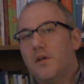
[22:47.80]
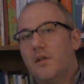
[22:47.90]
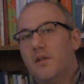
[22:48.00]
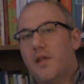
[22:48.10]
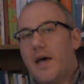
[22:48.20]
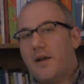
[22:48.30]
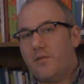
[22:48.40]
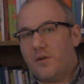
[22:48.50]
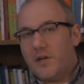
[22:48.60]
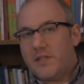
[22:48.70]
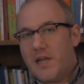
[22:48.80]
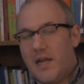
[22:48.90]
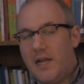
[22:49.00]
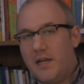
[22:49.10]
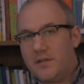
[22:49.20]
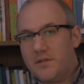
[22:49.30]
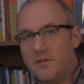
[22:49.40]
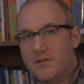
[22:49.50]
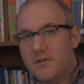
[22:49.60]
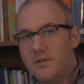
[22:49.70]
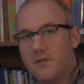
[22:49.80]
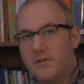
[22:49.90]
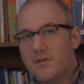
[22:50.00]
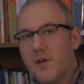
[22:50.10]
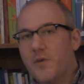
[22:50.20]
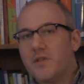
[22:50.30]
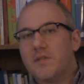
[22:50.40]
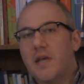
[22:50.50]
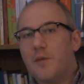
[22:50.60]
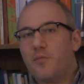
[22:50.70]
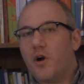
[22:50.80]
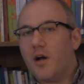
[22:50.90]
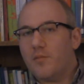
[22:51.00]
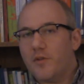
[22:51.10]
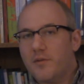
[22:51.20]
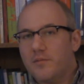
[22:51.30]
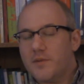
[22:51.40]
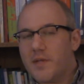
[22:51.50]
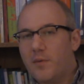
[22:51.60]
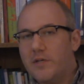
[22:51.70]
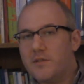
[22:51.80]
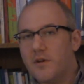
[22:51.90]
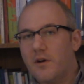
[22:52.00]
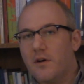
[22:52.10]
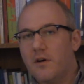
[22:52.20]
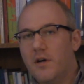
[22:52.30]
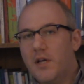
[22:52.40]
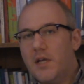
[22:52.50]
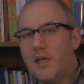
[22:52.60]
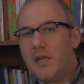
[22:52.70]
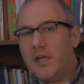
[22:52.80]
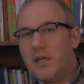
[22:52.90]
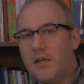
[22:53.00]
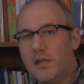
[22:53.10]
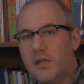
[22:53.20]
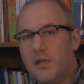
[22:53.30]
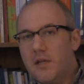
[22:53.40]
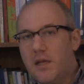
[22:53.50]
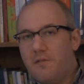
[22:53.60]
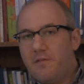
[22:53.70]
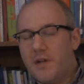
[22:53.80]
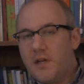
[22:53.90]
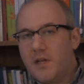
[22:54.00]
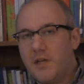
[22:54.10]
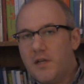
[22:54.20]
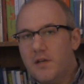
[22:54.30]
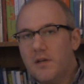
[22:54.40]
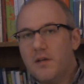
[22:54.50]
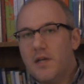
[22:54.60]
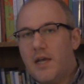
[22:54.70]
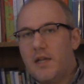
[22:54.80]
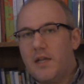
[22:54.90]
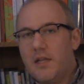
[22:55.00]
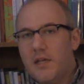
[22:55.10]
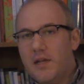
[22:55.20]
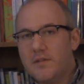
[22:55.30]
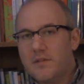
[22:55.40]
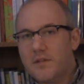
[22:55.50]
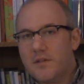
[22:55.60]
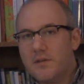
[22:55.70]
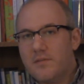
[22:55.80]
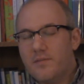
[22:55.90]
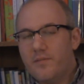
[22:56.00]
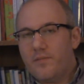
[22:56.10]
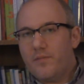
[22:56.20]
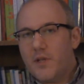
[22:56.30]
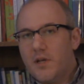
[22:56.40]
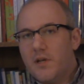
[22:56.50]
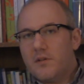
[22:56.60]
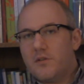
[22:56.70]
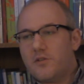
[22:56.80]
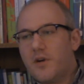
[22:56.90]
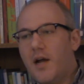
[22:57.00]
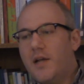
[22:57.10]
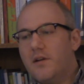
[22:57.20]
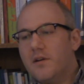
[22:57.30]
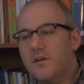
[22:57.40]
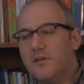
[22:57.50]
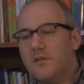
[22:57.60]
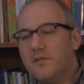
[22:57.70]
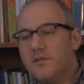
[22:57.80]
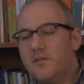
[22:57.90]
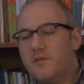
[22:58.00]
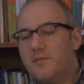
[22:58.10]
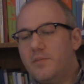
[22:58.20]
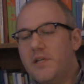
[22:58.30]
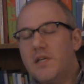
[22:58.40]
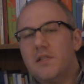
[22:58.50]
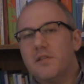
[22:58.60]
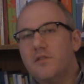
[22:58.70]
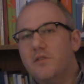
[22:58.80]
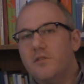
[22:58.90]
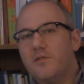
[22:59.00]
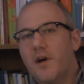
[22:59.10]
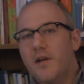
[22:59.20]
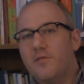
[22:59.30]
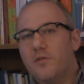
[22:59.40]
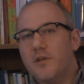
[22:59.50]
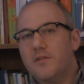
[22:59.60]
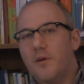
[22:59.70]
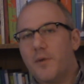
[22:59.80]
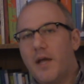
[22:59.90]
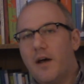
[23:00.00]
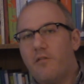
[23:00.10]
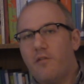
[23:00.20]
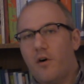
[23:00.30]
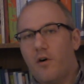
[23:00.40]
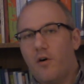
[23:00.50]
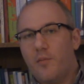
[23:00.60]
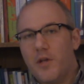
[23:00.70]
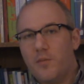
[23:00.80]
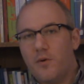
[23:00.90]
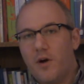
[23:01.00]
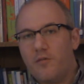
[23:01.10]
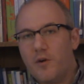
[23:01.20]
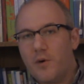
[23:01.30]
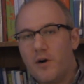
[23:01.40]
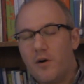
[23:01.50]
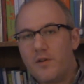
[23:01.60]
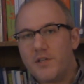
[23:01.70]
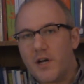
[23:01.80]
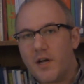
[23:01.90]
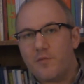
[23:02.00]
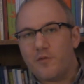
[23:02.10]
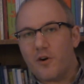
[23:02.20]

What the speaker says: That retains some of the same problems that we saw in infinity and in the instant. To try to speak in this unified voice on behalf of all people everywhere all the time for all